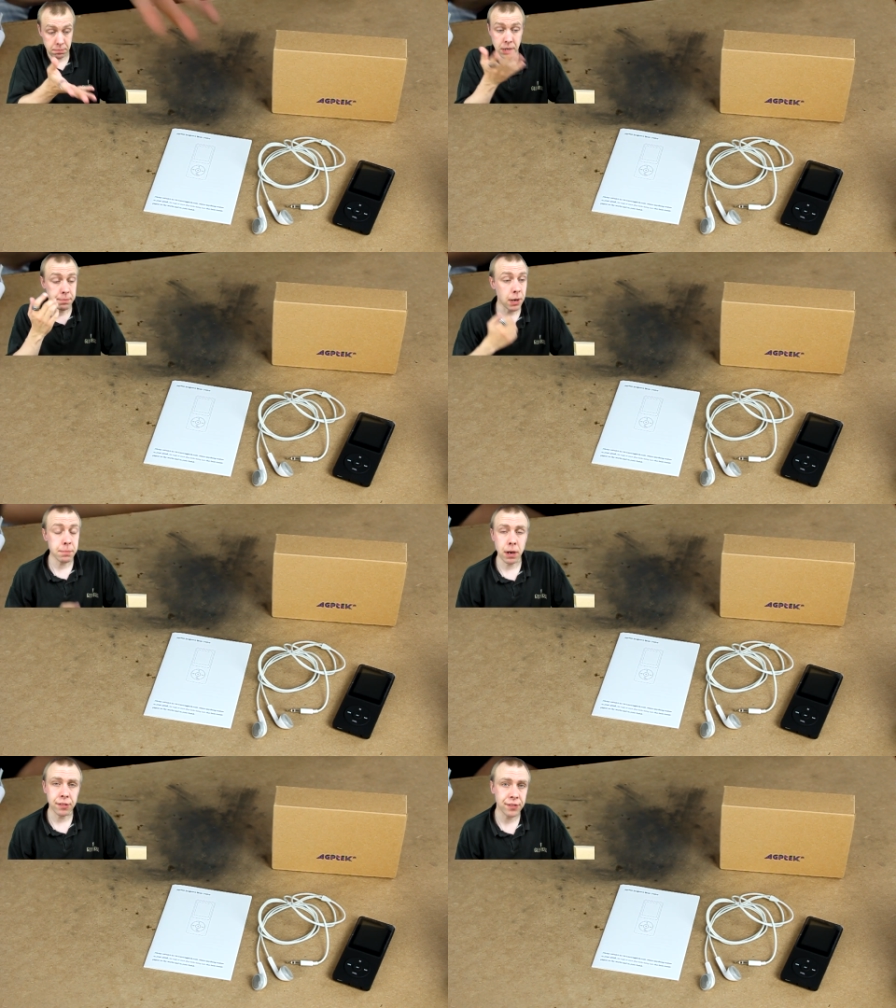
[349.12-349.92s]
A
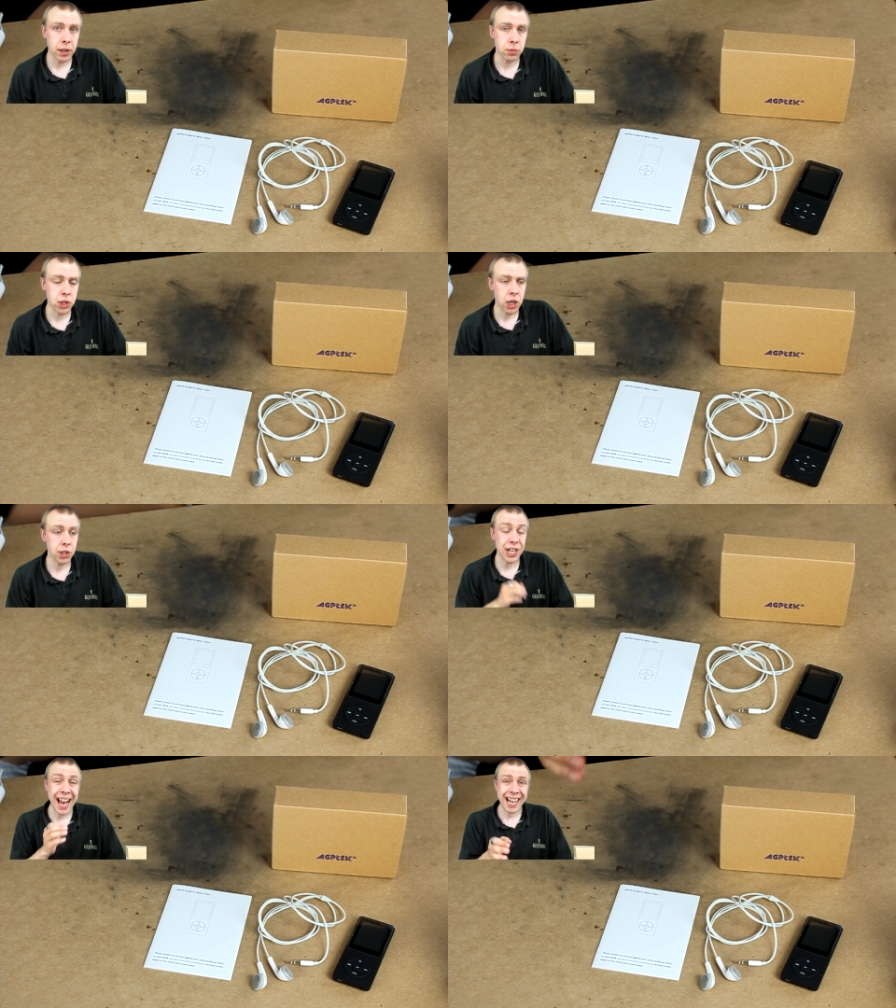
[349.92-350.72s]
mobile phone
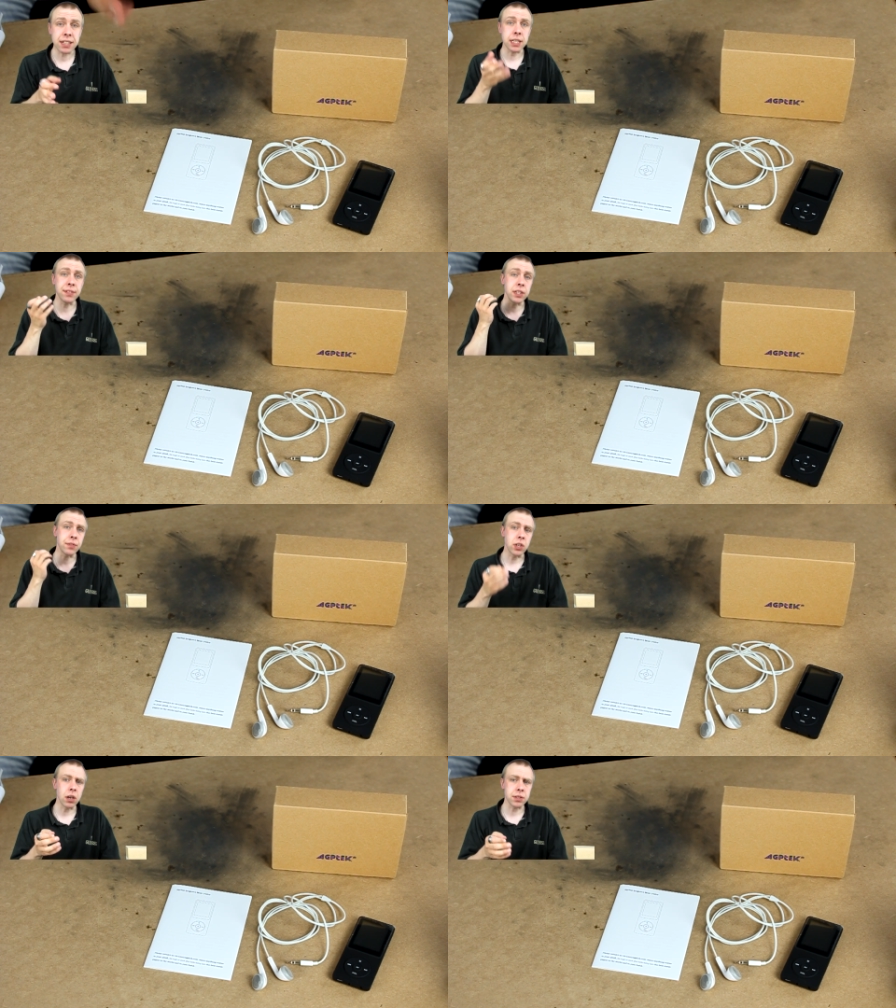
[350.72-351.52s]
charger, and if you've